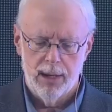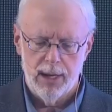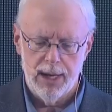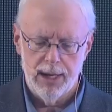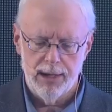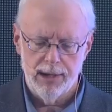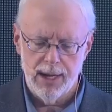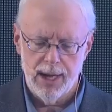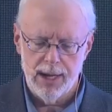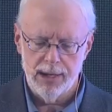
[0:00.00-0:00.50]

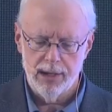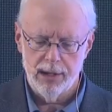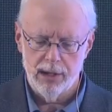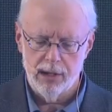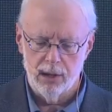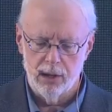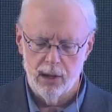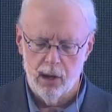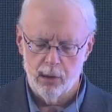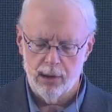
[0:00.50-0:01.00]
intended
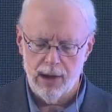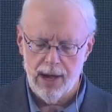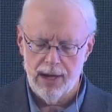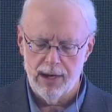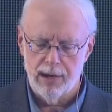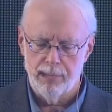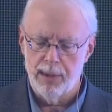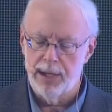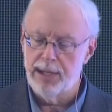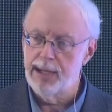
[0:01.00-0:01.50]
to
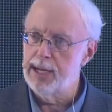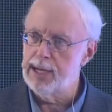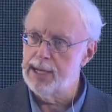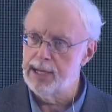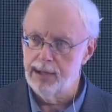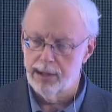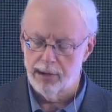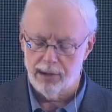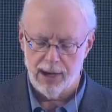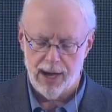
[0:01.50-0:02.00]
locate a
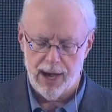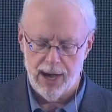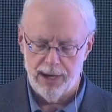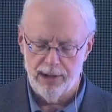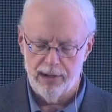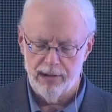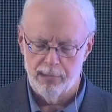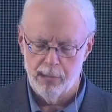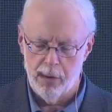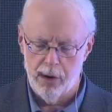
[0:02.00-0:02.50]
particular
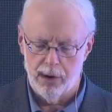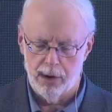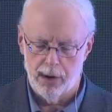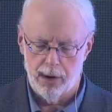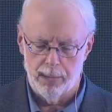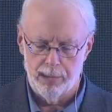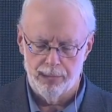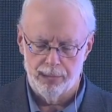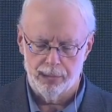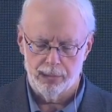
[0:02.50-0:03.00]
kind of
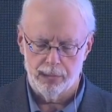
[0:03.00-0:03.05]
murder.